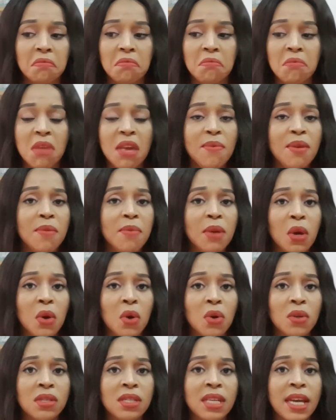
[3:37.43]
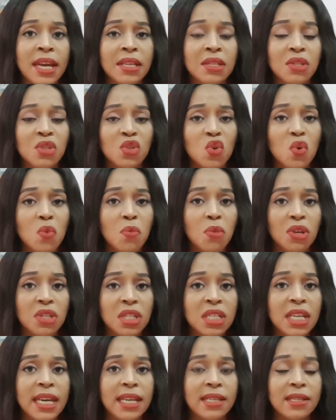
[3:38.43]
Maybe because there is no
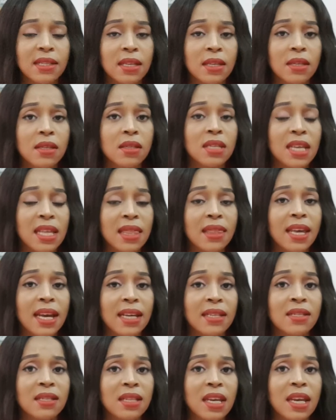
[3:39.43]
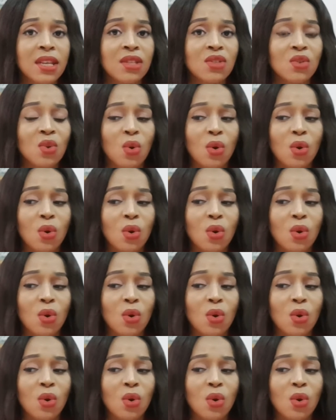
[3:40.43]
much cases in their state,